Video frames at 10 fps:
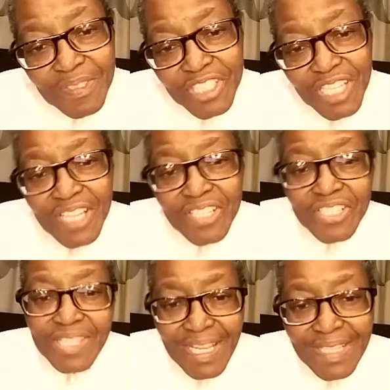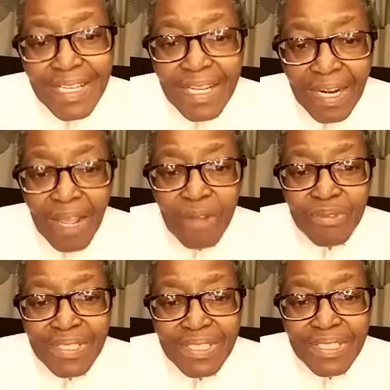change that
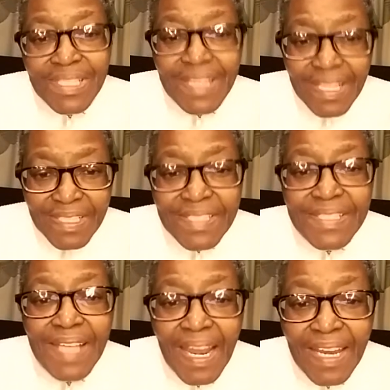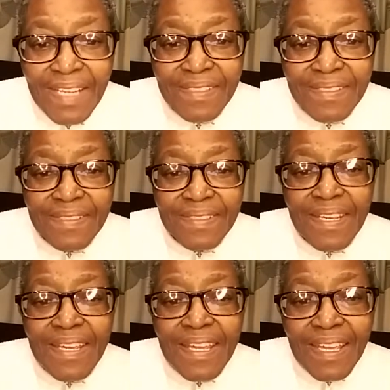around in that silence
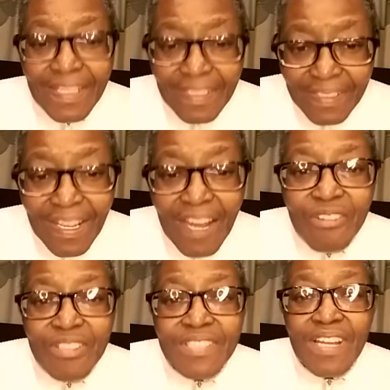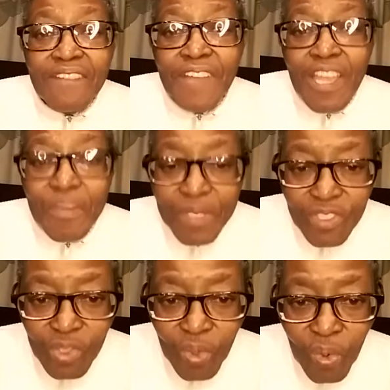and tell yourself, I'm a
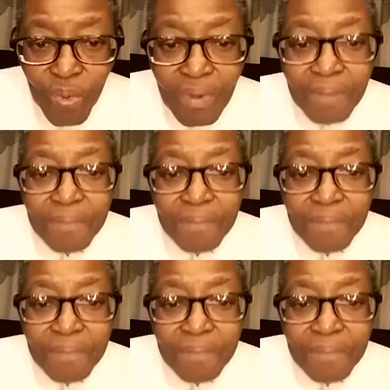soul.